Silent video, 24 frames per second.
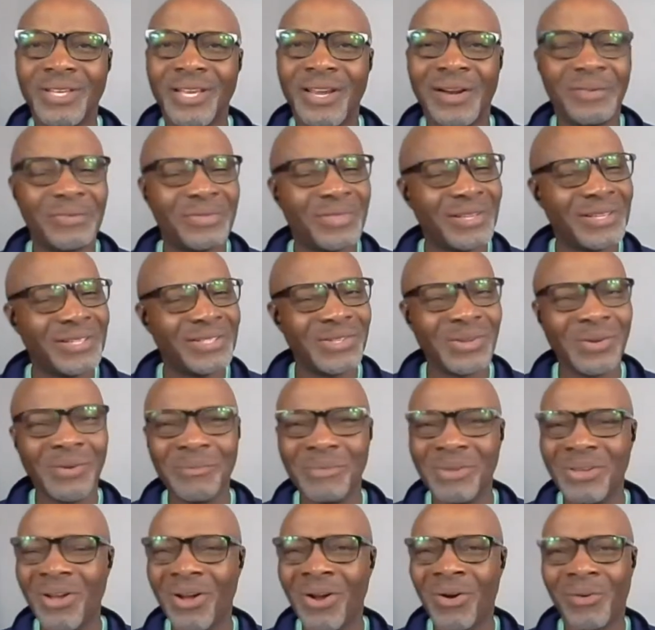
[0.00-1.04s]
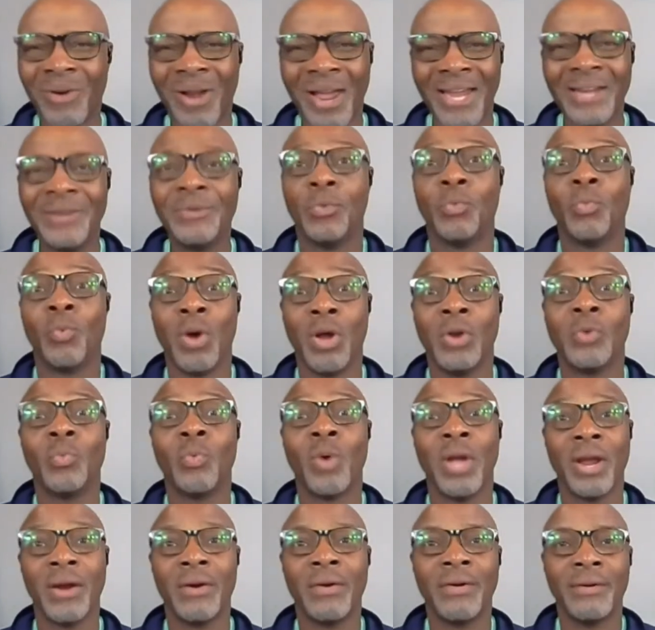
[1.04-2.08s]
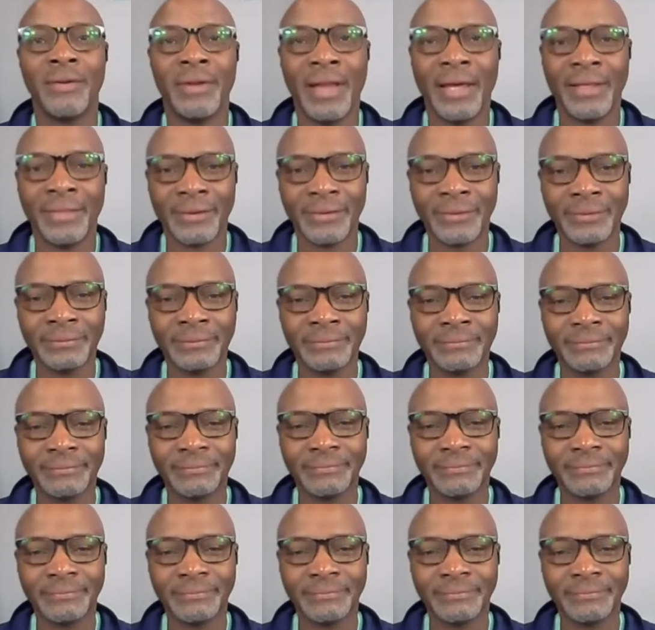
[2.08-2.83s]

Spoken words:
Everything's going to be all right one way or another.